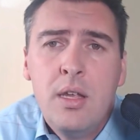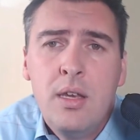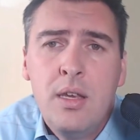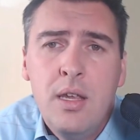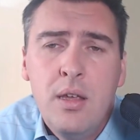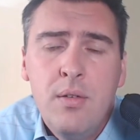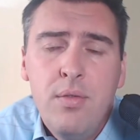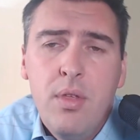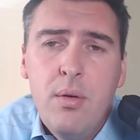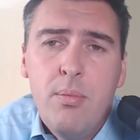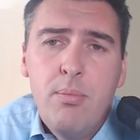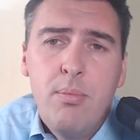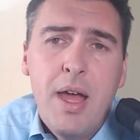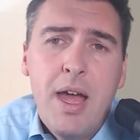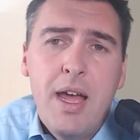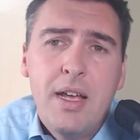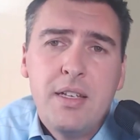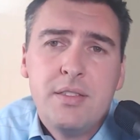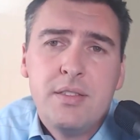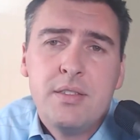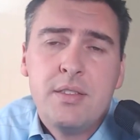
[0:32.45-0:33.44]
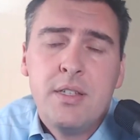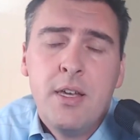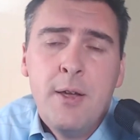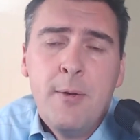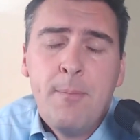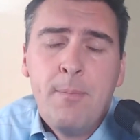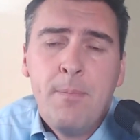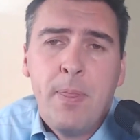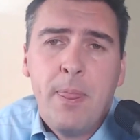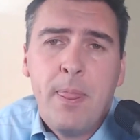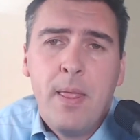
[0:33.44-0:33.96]
give the best
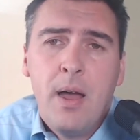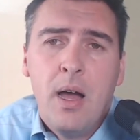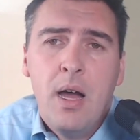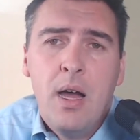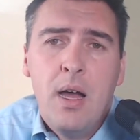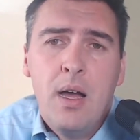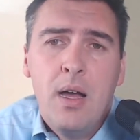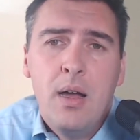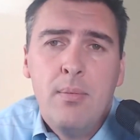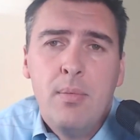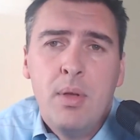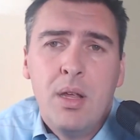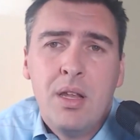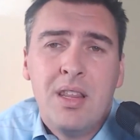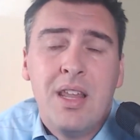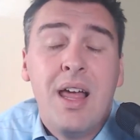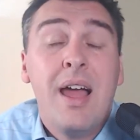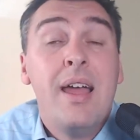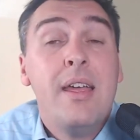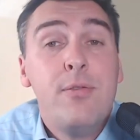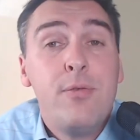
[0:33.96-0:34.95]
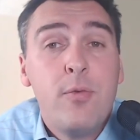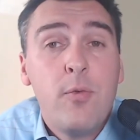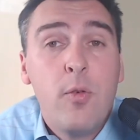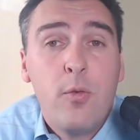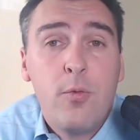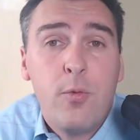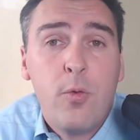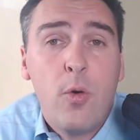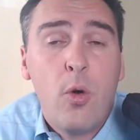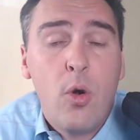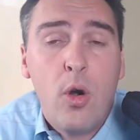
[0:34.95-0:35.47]
life
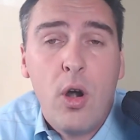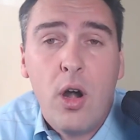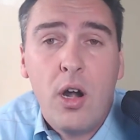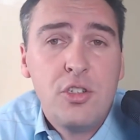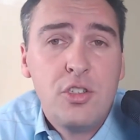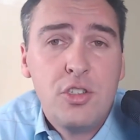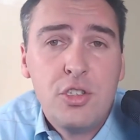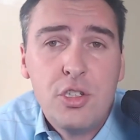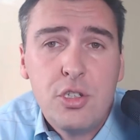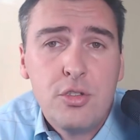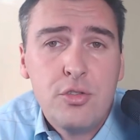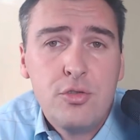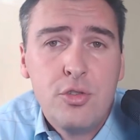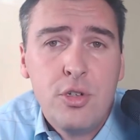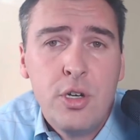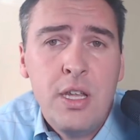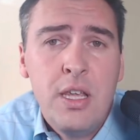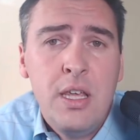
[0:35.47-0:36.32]
for our children,